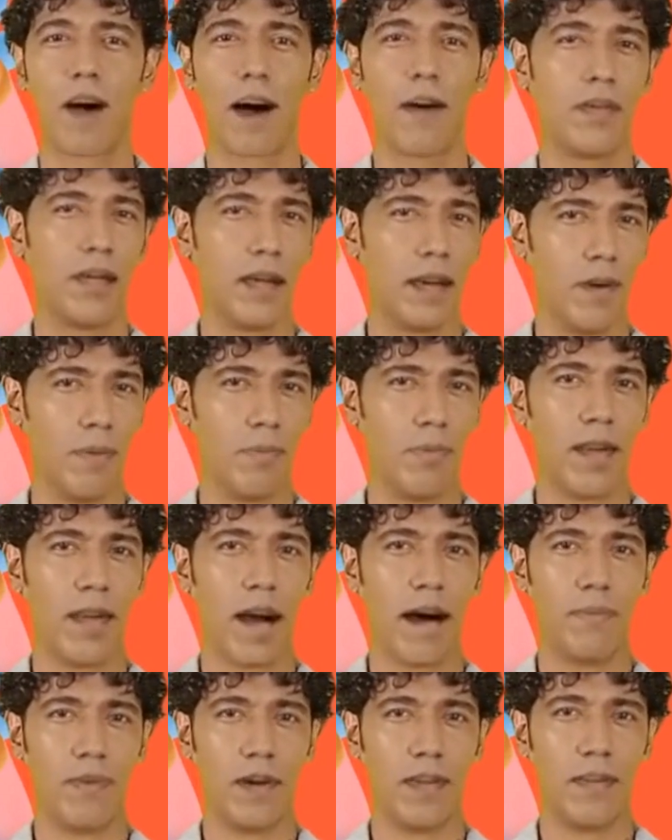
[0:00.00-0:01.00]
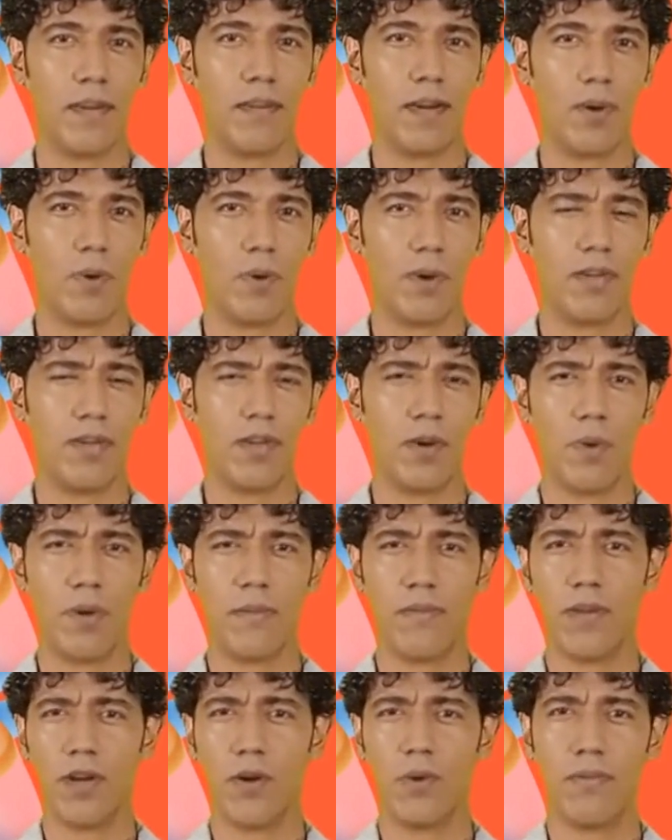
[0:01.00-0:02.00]
After you've recovered, you can do a
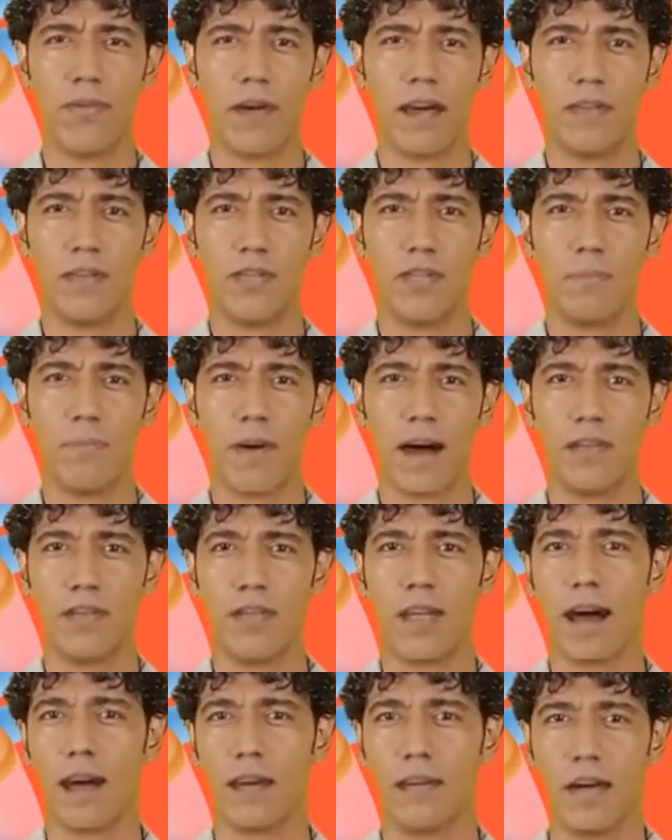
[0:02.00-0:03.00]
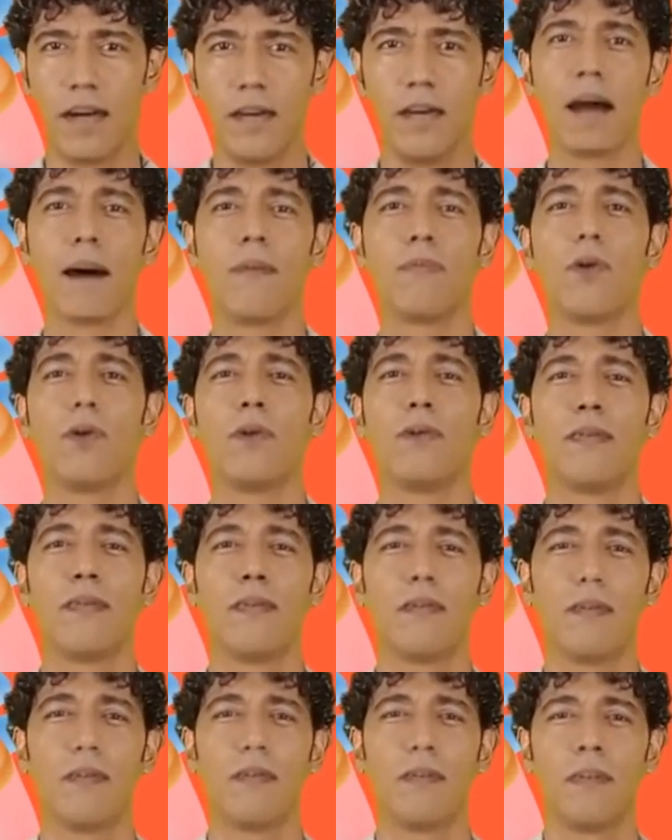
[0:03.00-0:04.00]
few things to maintain that level.
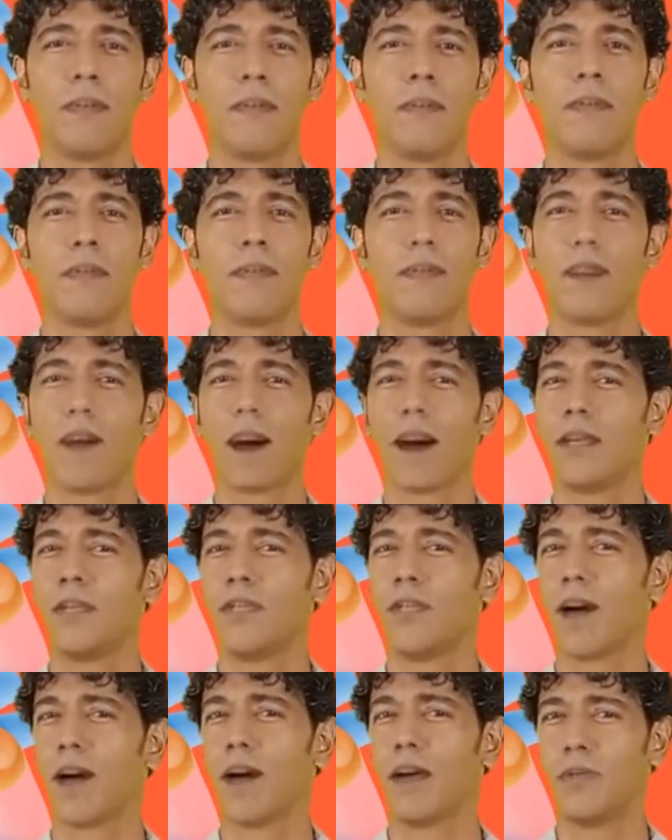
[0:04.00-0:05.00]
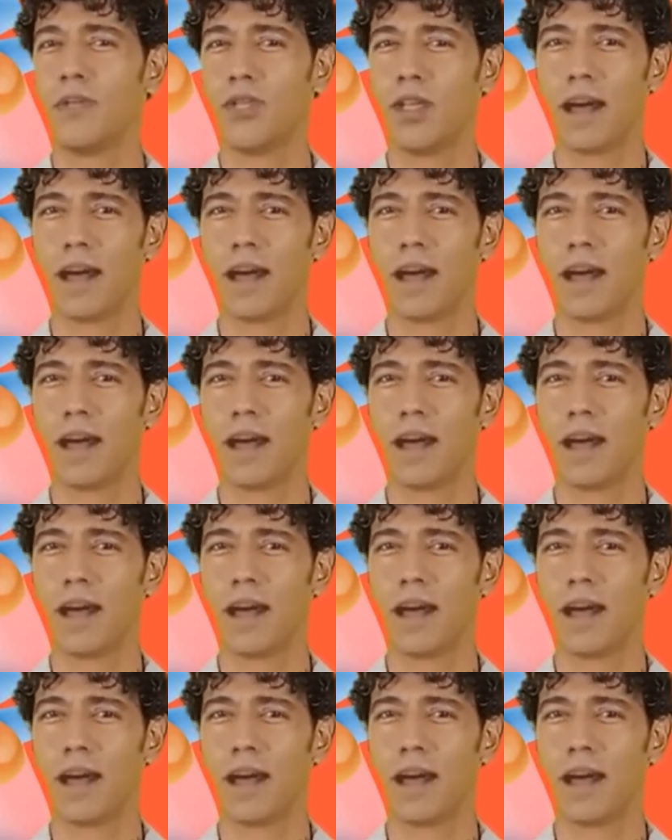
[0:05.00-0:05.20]
Lifestyle